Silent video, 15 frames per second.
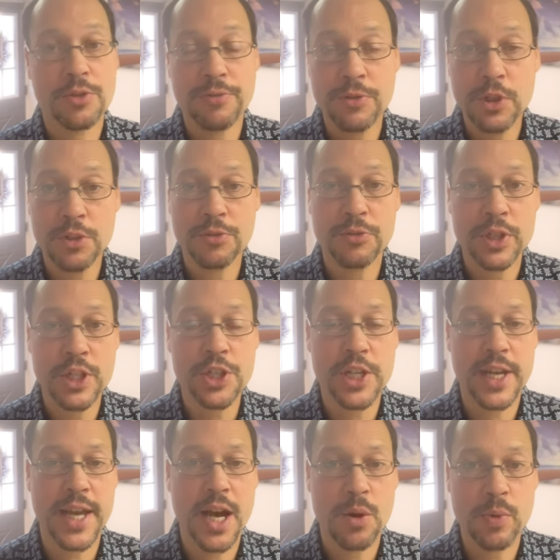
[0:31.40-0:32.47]
feel free to
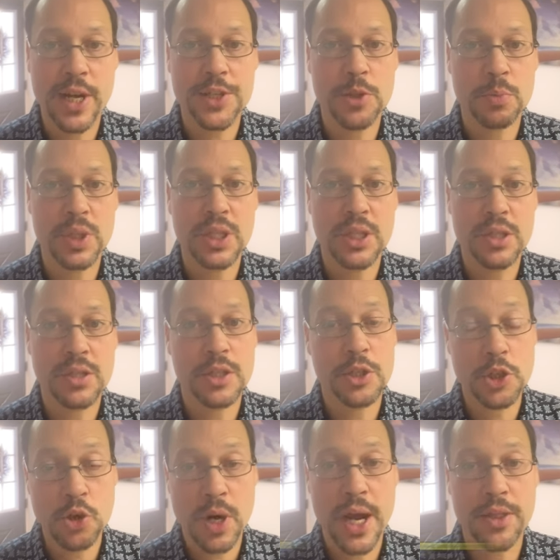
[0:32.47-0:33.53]
check out recipes
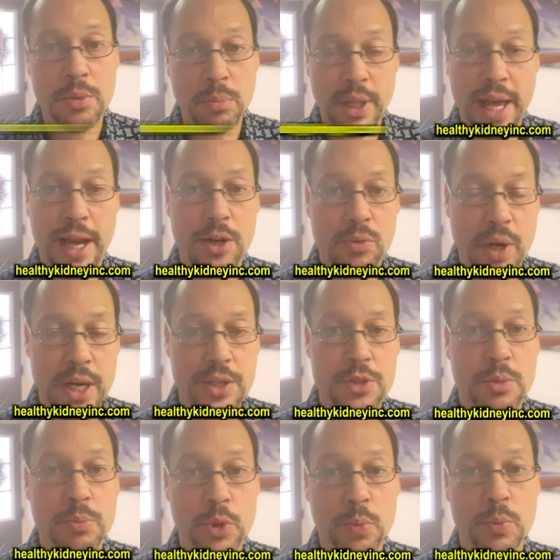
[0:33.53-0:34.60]
and try the black
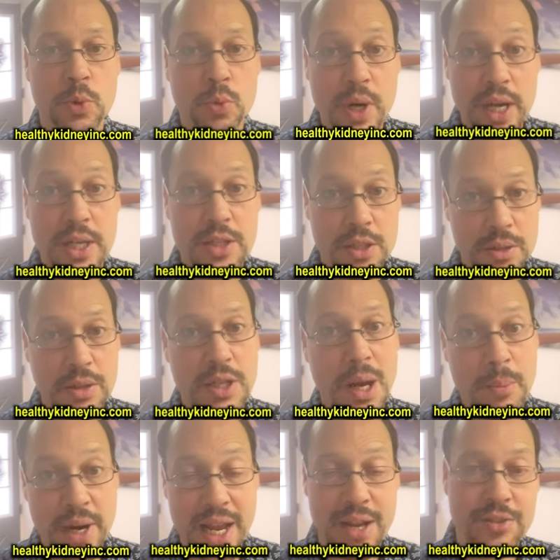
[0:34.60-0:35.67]
rice or purple rice.
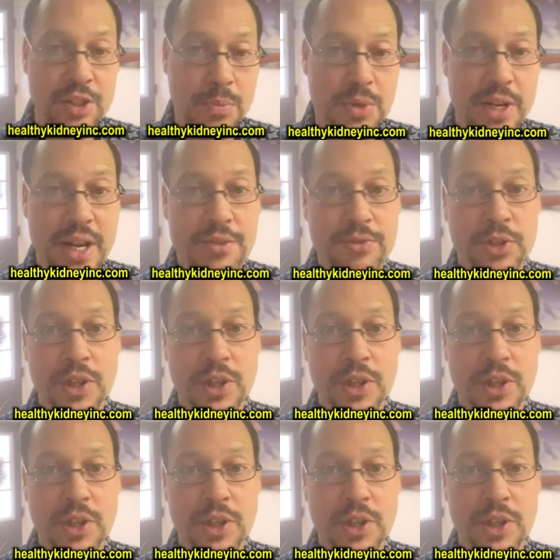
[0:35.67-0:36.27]
I'm going to have some today for